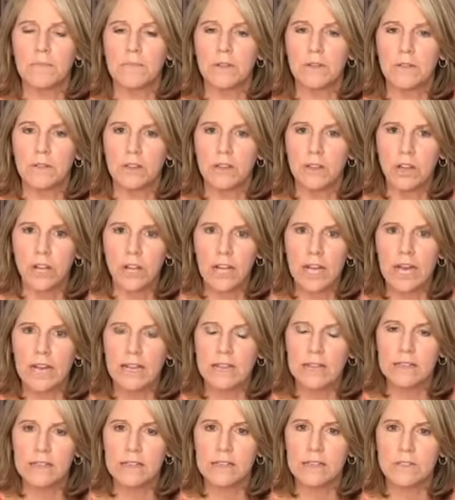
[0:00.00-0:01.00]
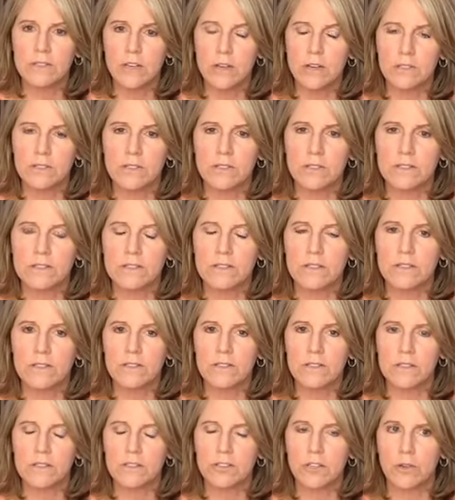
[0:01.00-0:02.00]
look at those.
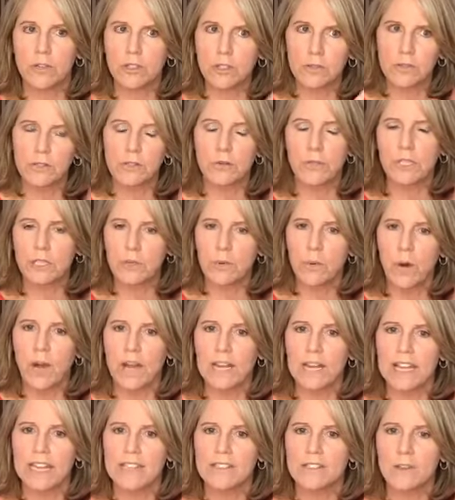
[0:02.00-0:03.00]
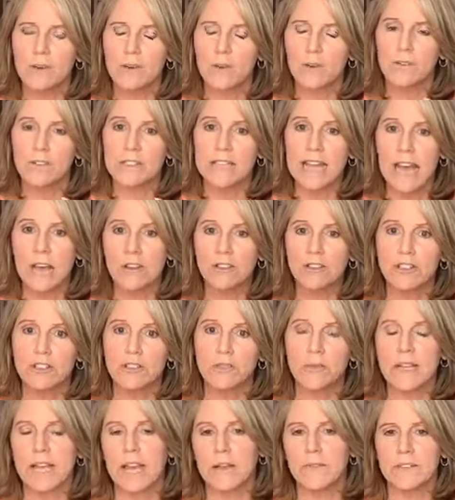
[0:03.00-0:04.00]
So she was doing 20. So now she's
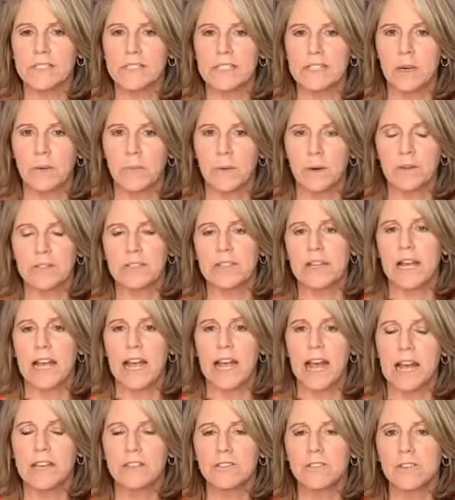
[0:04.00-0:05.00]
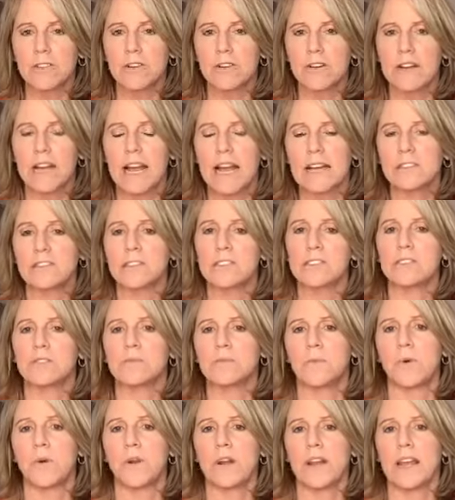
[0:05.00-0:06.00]
doing every single person. I asked her actually
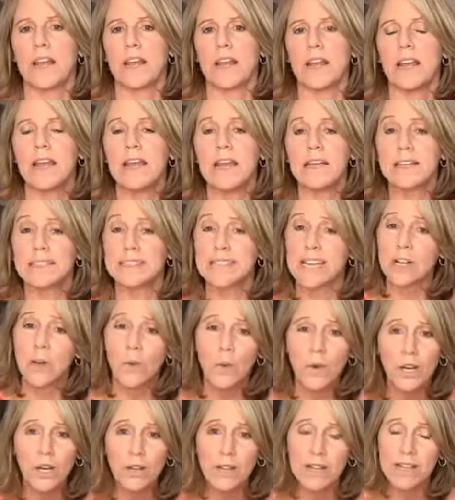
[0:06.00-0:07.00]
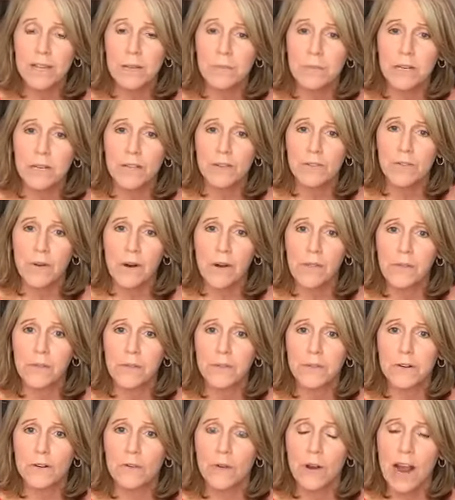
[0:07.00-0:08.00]
this morning, because I don't want anybody to fall through
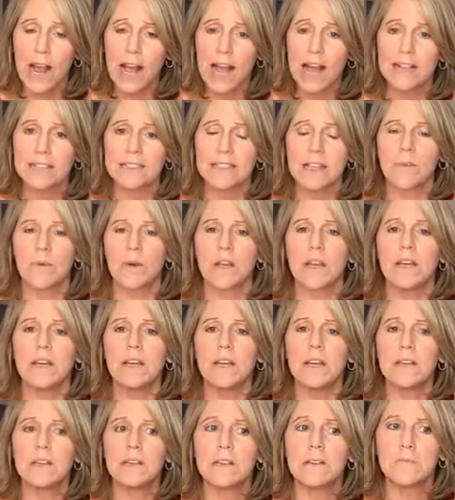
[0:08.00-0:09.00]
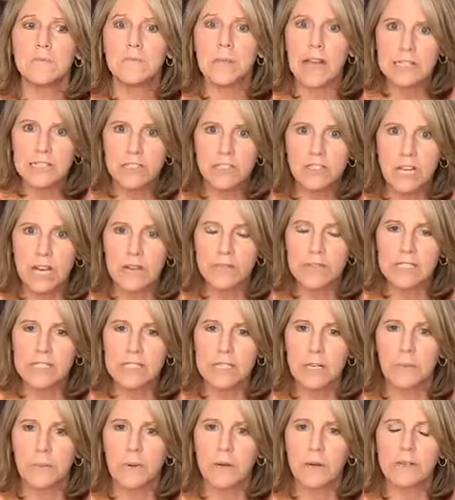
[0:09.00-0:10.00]
the cracks. I want to message every
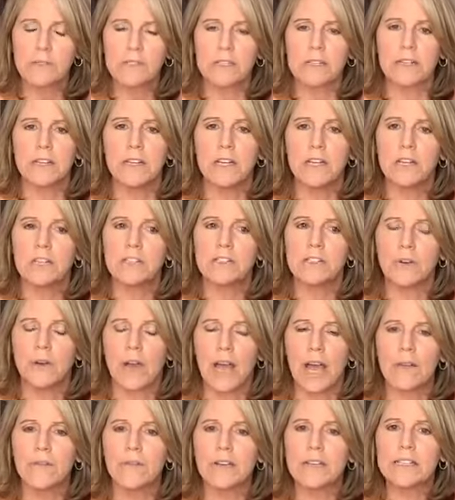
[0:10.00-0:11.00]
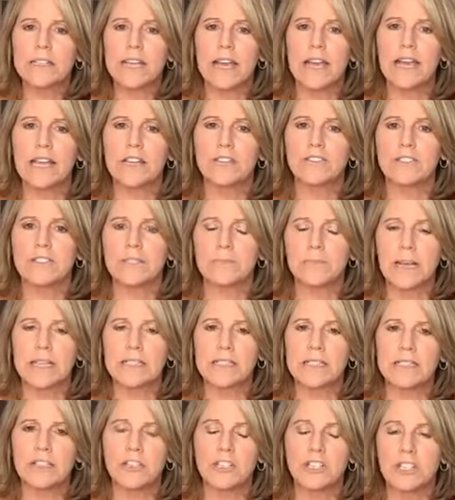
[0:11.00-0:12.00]
single person. So every day she's
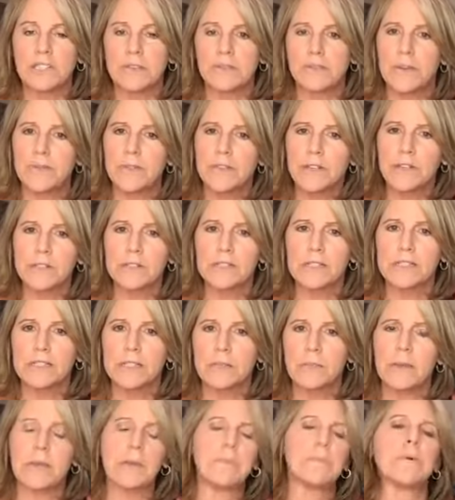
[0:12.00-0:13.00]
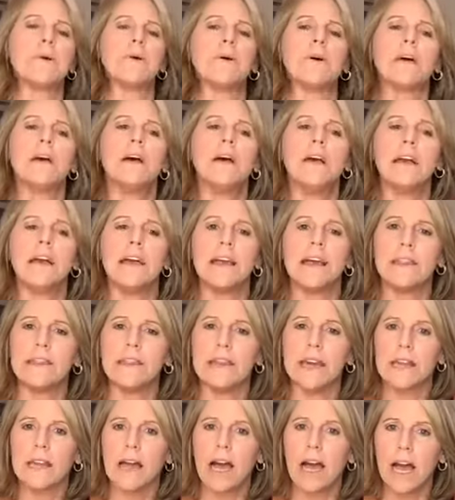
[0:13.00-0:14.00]
messaging these 50 or 60 people, and
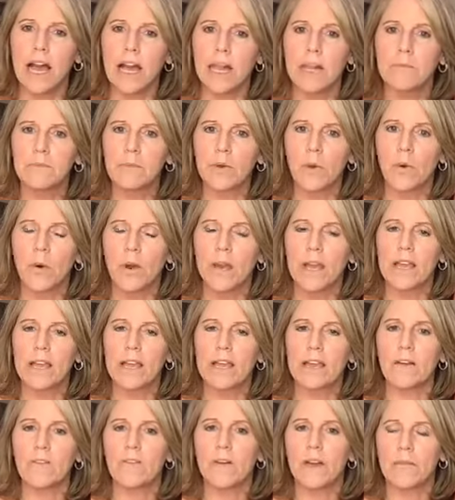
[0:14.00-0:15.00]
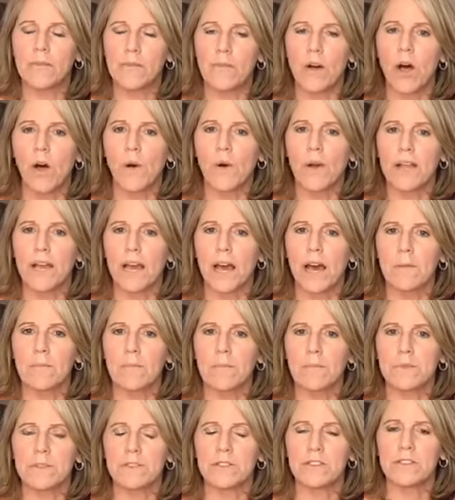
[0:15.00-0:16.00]
then I am going and following
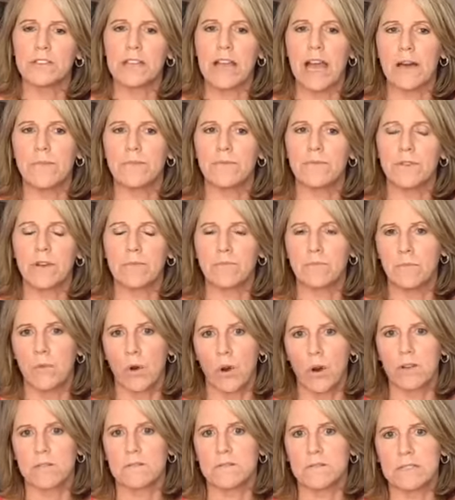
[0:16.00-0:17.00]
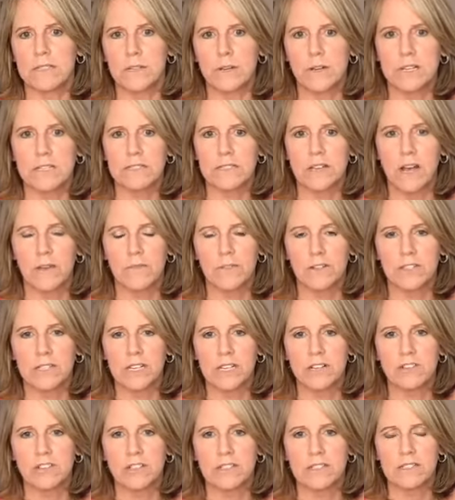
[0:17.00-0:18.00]
up to have more serious
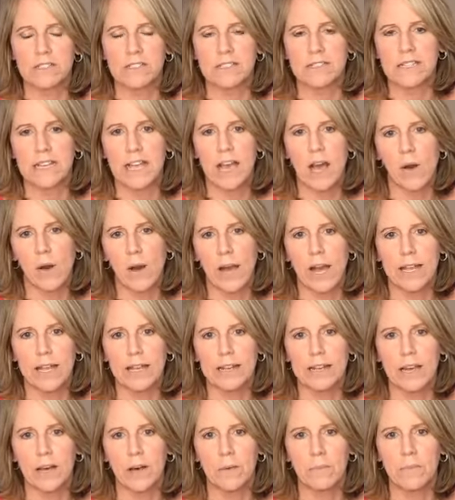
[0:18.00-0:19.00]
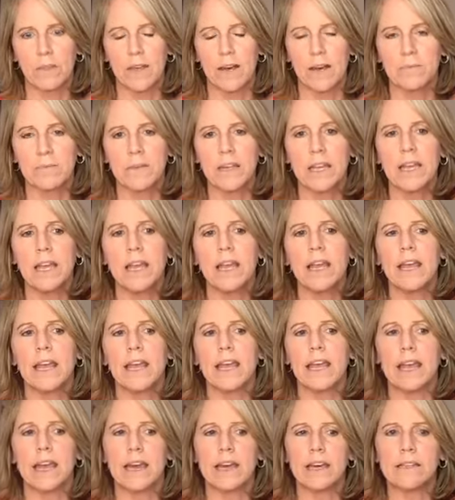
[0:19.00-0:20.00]
conversations to see how I can help them.
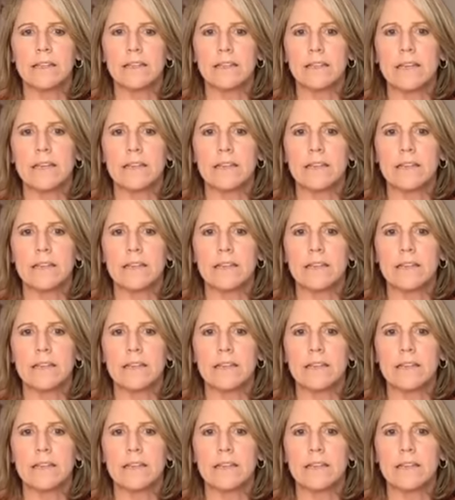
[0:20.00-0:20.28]
And